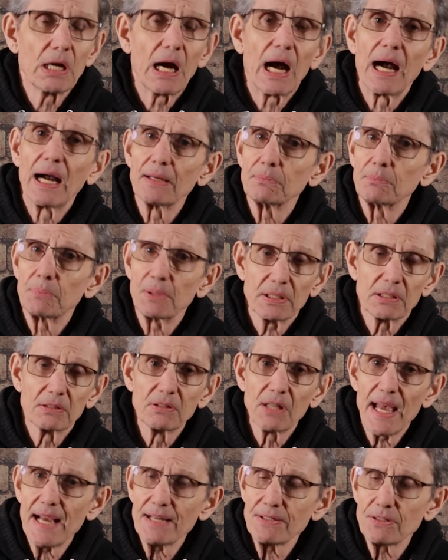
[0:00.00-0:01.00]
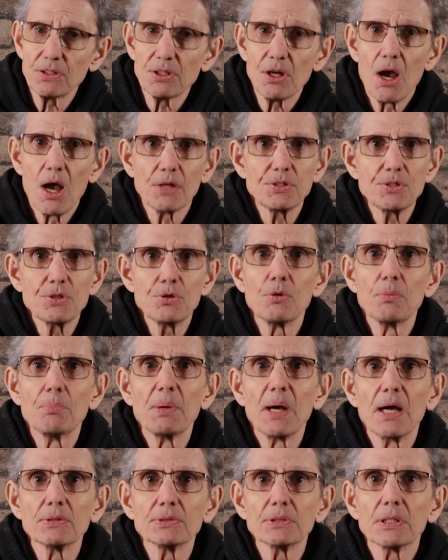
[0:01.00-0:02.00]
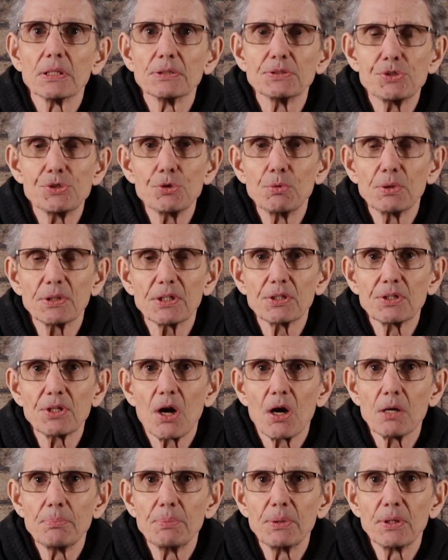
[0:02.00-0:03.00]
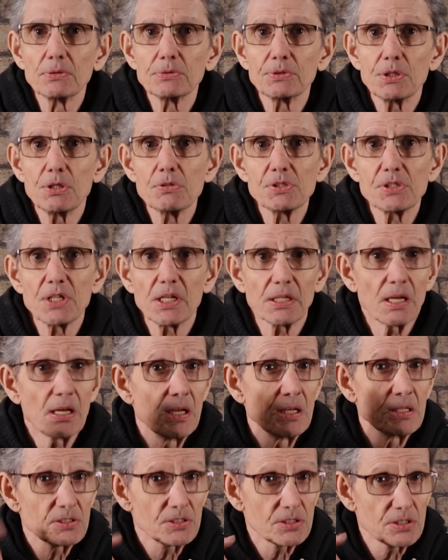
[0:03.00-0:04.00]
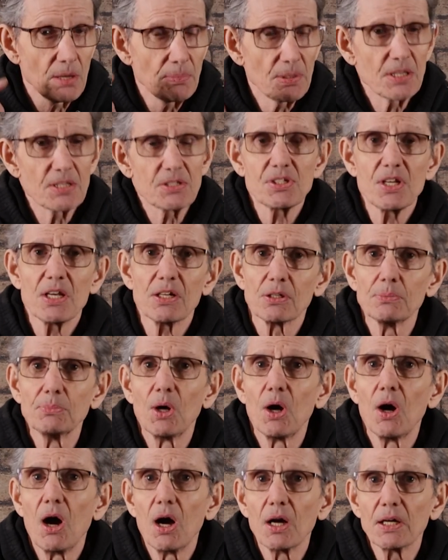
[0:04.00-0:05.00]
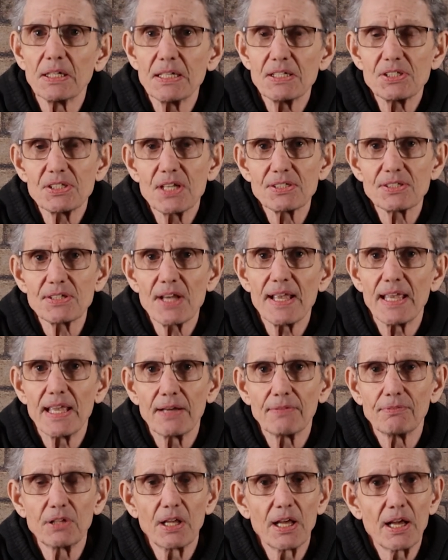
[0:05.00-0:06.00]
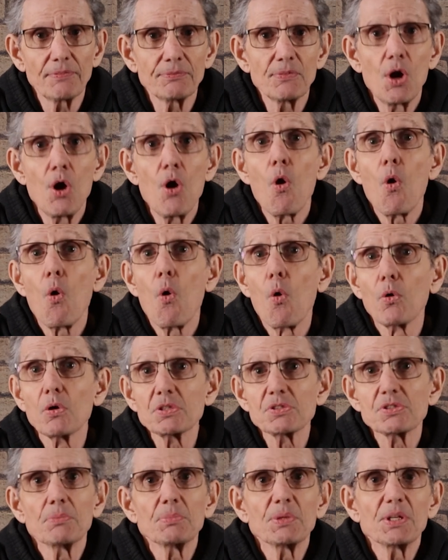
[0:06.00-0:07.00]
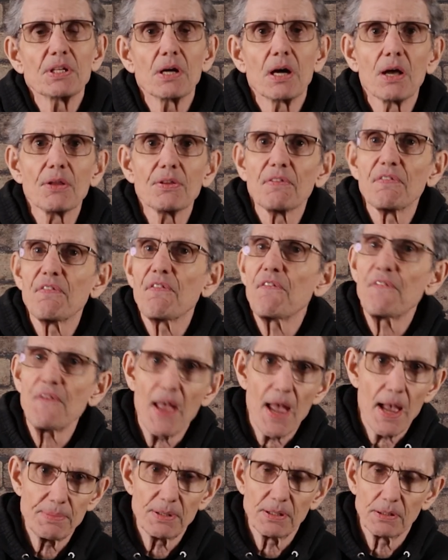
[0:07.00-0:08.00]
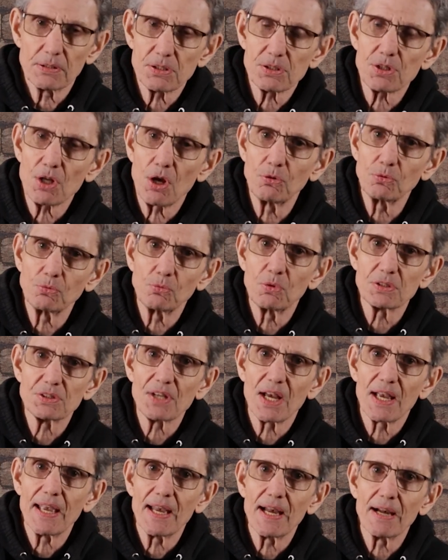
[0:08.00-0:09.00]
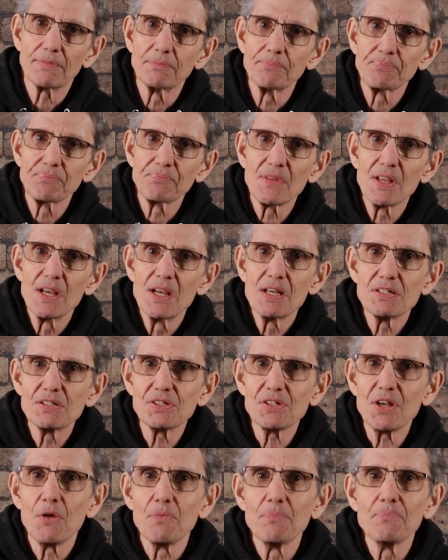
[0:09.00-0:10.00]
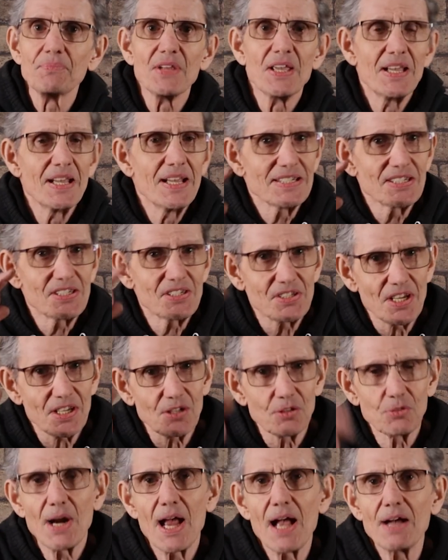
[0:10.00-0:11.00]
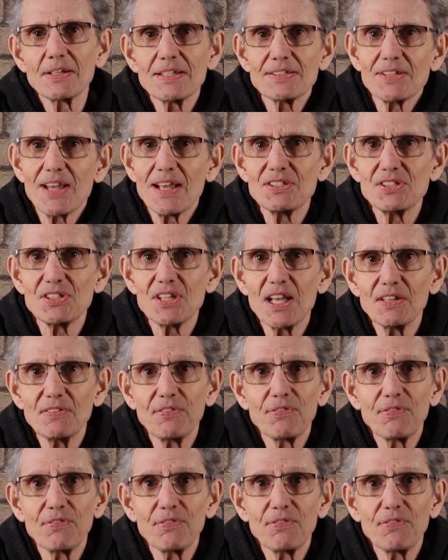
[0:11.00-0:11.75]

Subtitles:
I'd be glad to talk to you about a Jewitt guitar build using some of the Sinker mahogany sets I have left or some of the other fabulous tone woods I have. So stick around, as I said,